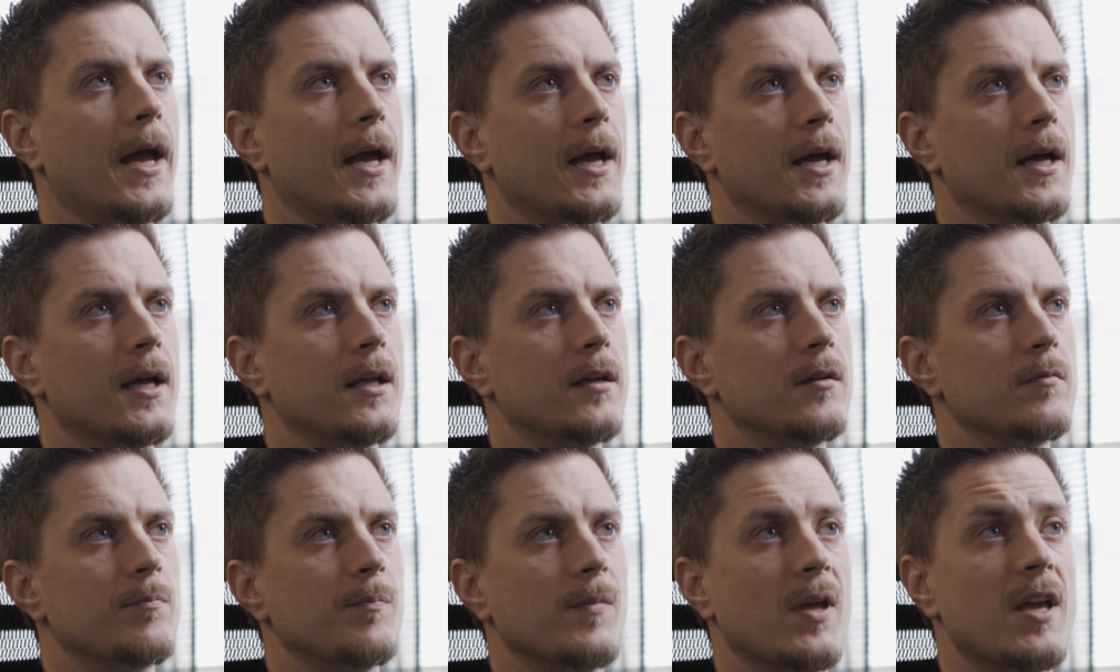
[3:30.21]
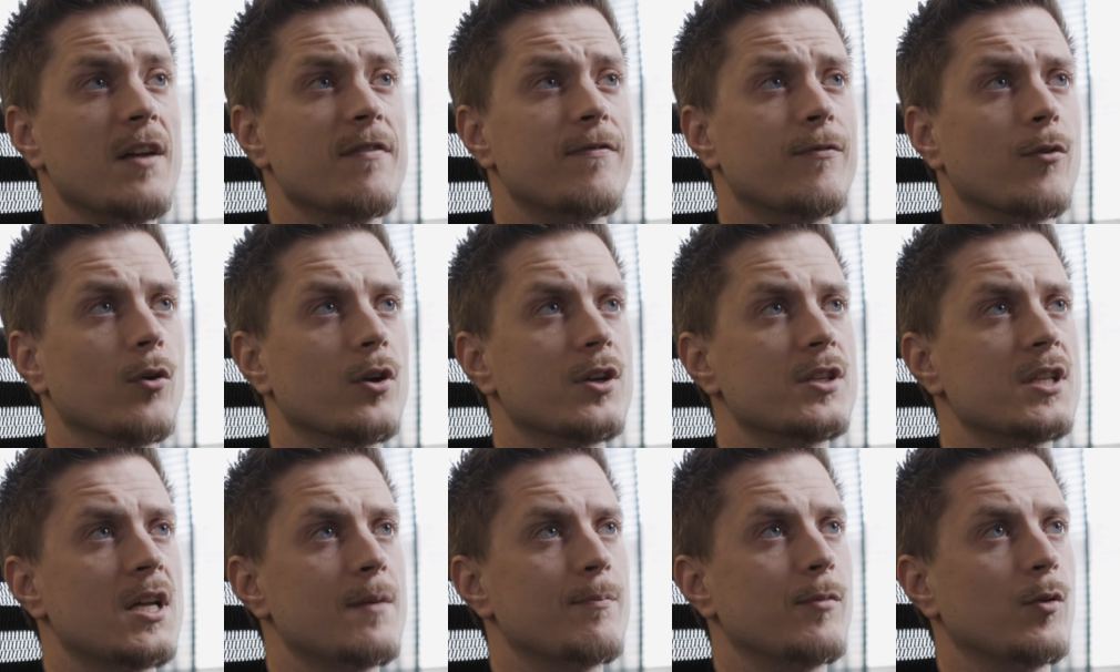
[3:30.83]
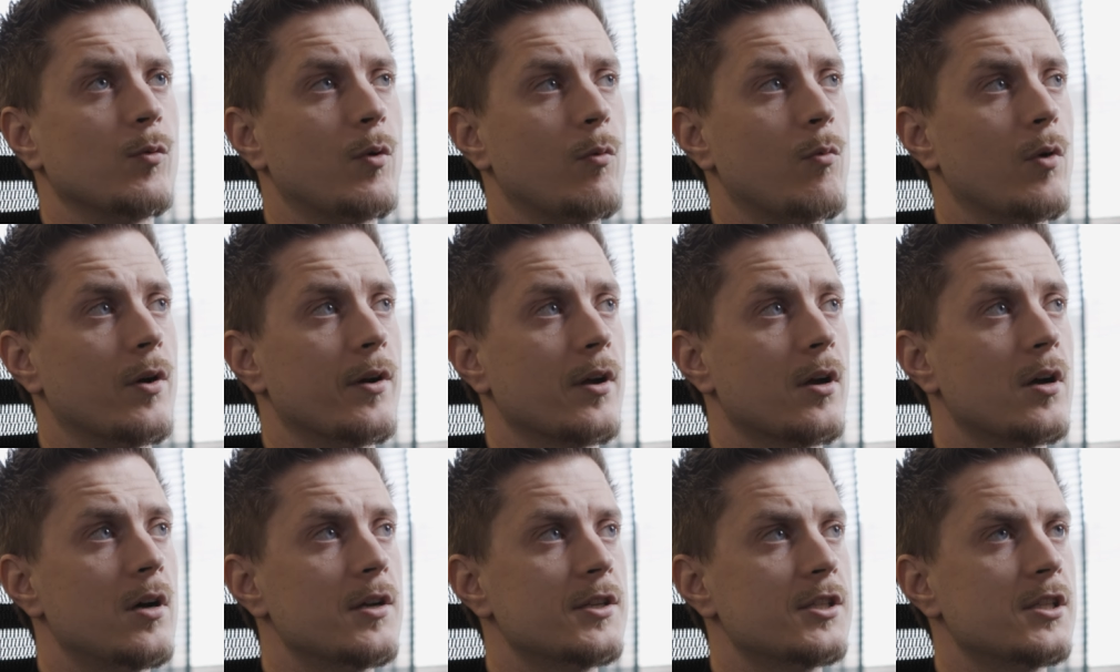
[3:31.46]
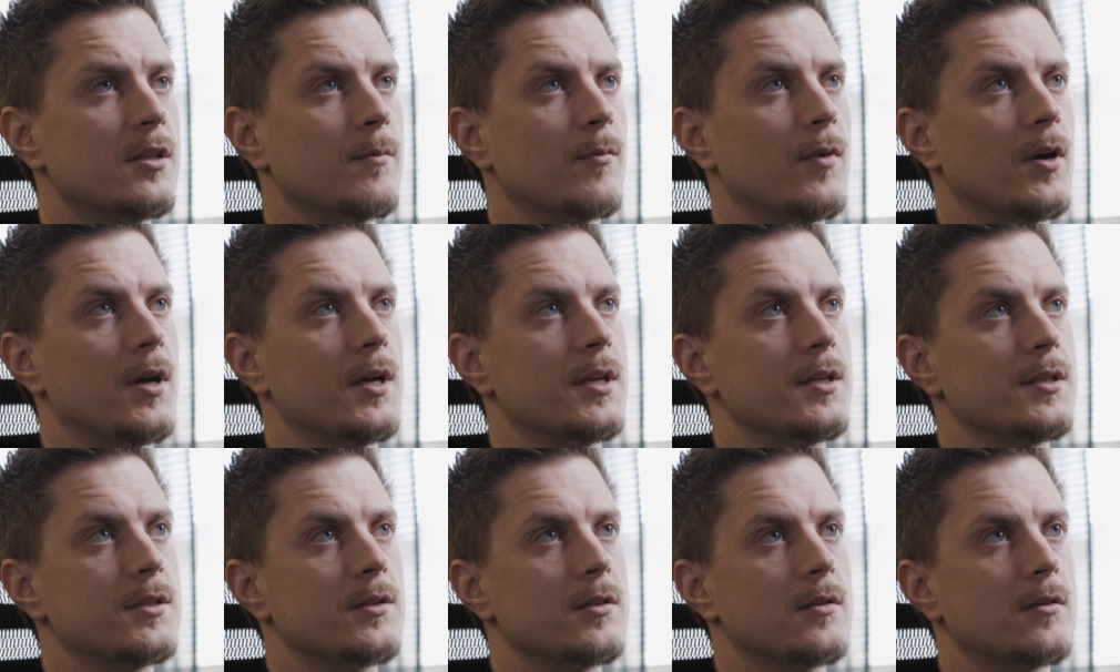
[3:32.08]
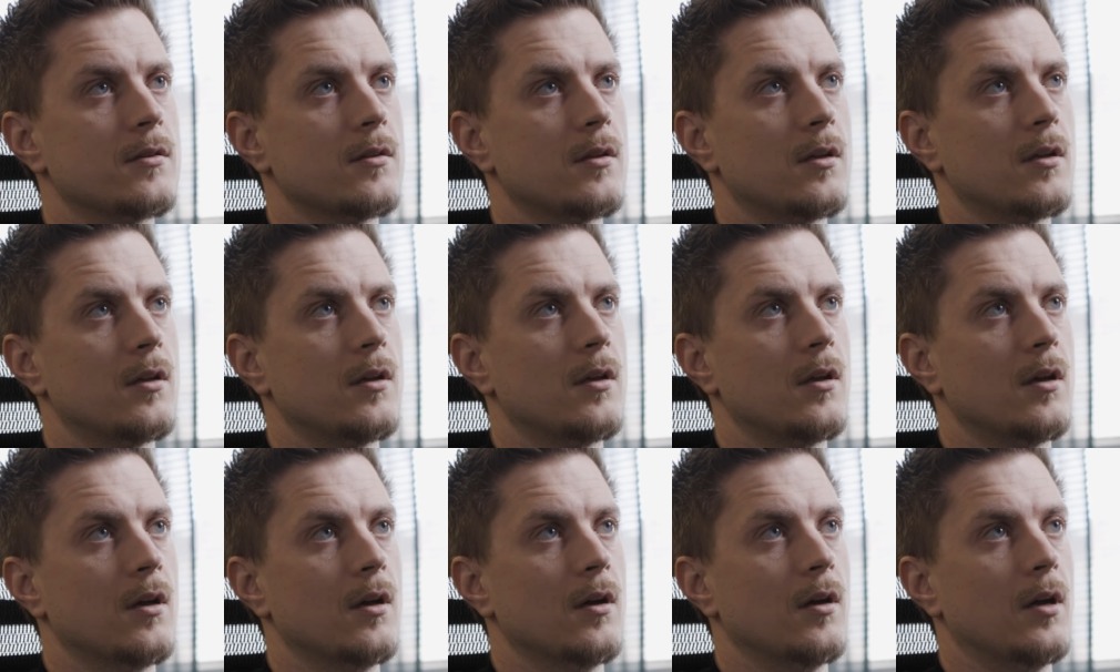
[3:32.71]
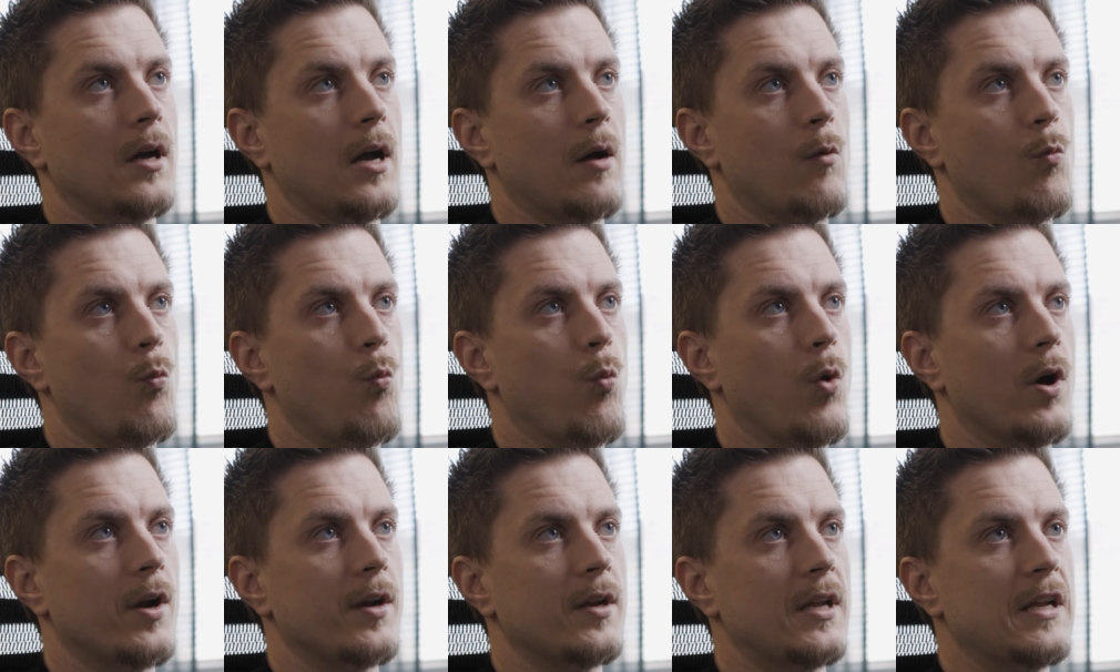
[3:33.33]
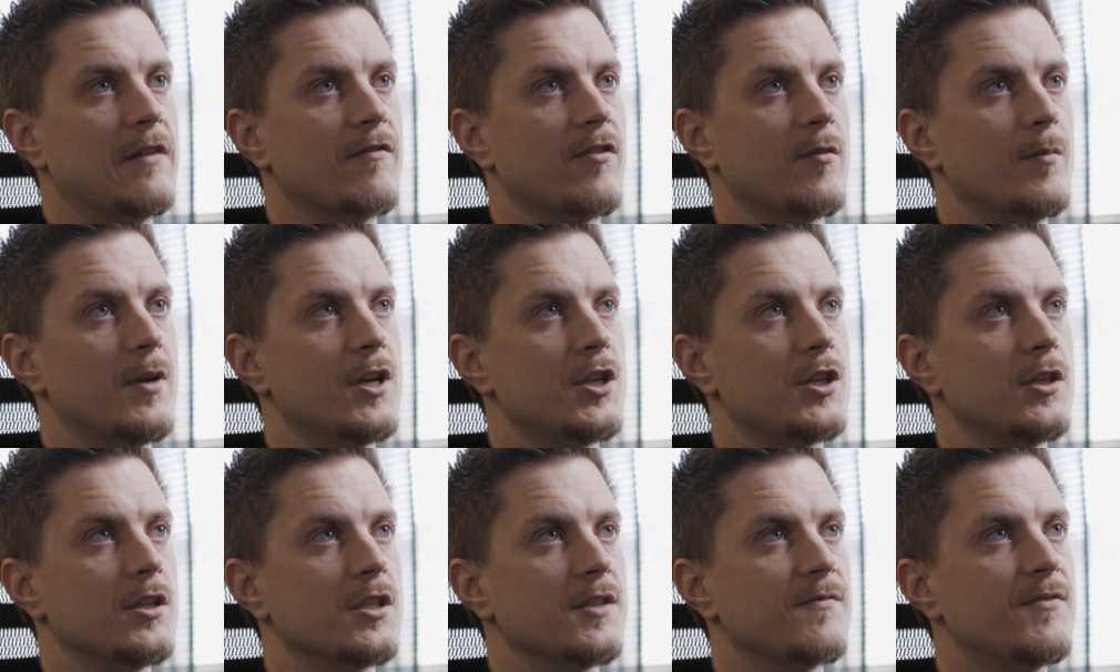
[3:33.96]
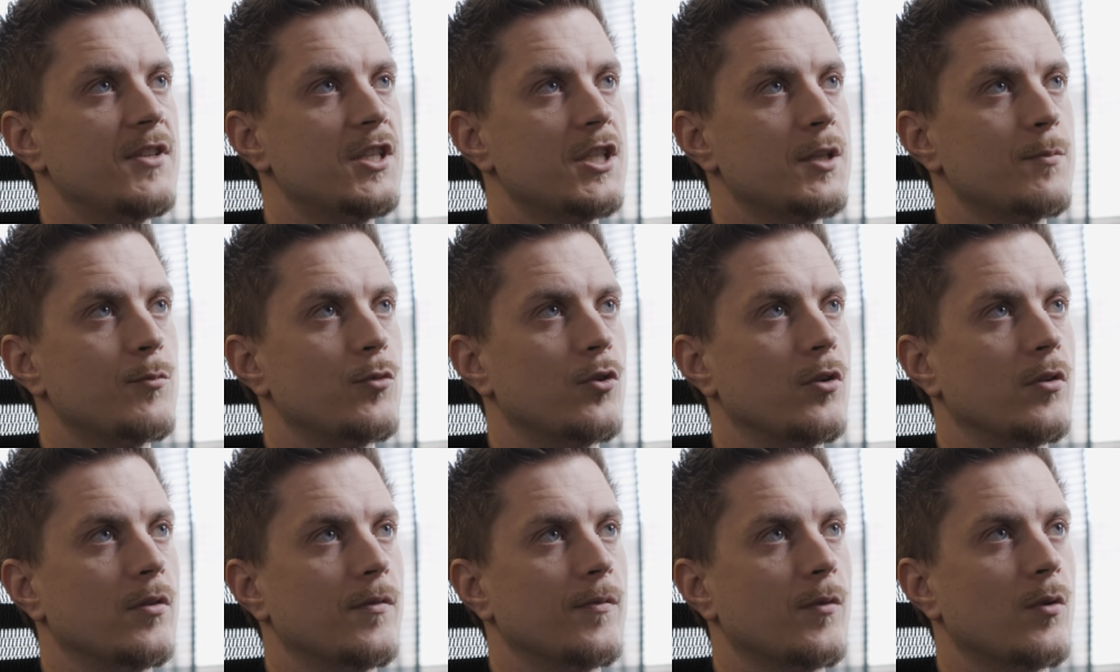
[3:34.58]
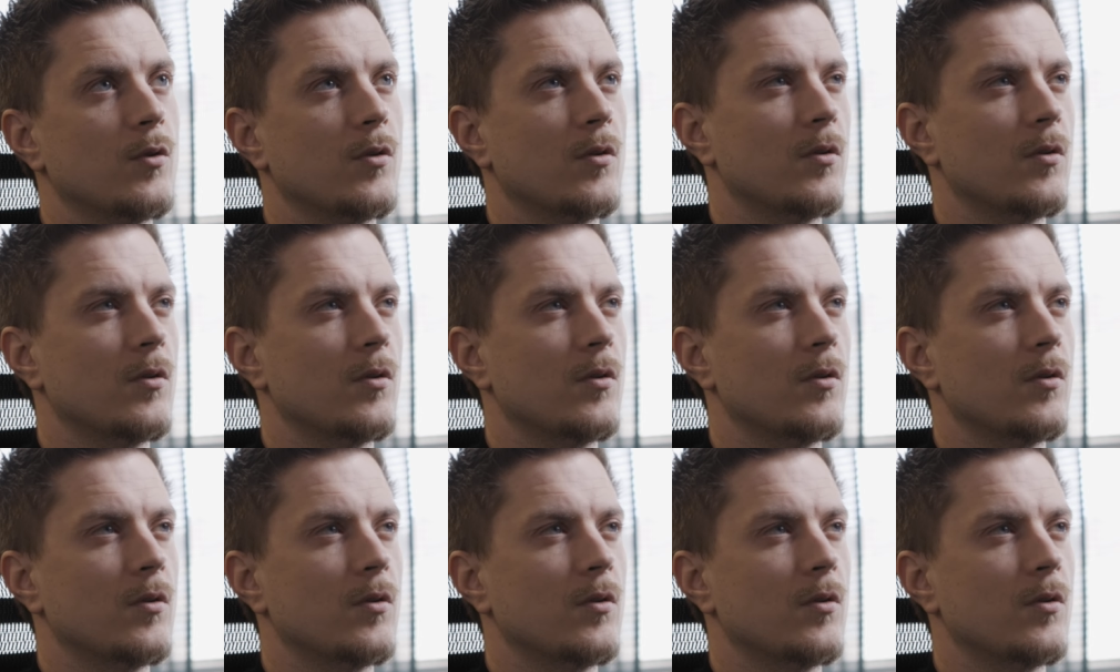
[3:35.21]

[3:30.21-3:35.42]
And if, for example, we want to customize what information is visible,